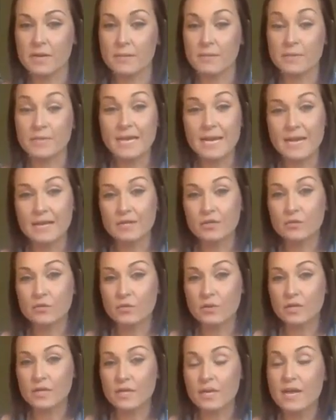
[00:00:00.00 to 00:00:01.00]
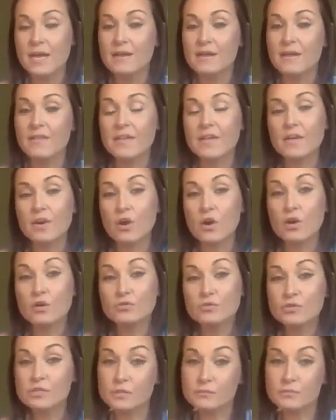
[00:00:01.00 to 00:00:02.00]
category, and they all
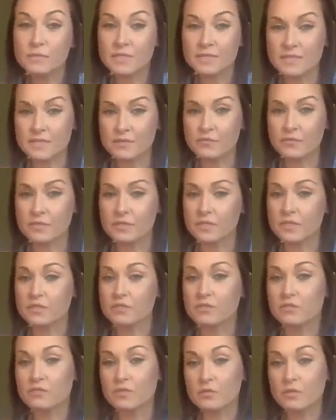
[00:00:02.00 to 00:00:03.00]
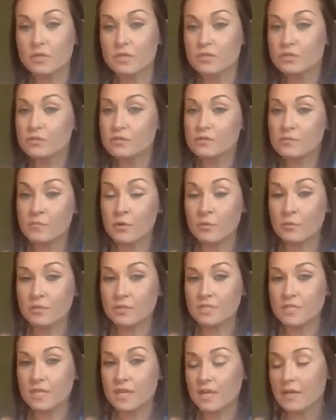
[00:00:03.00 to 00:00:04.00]
do something differently. So if you want to do some homework
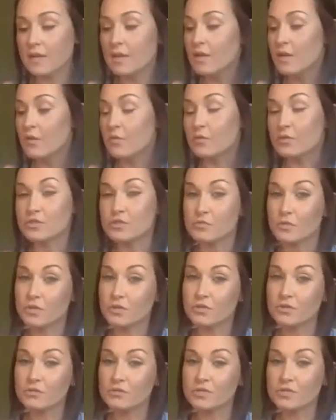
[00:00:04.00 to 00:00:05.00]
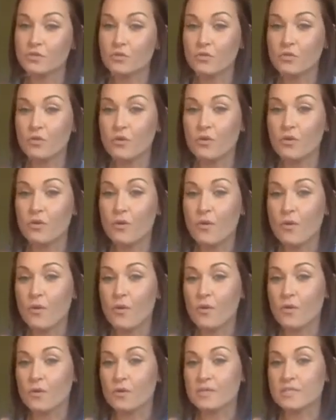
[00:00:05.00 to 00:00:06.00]
today, what you want to do is Google
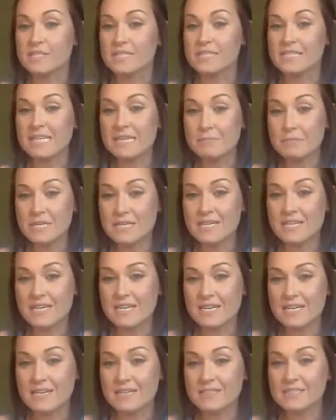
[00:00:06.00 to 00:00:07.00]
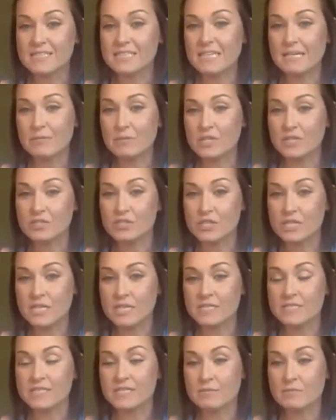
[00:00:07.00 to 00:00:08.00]
CBD, CBG,
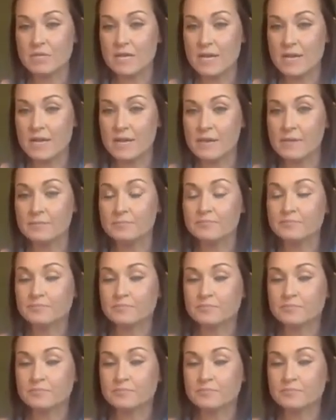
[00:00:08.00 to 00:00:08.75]
CBN,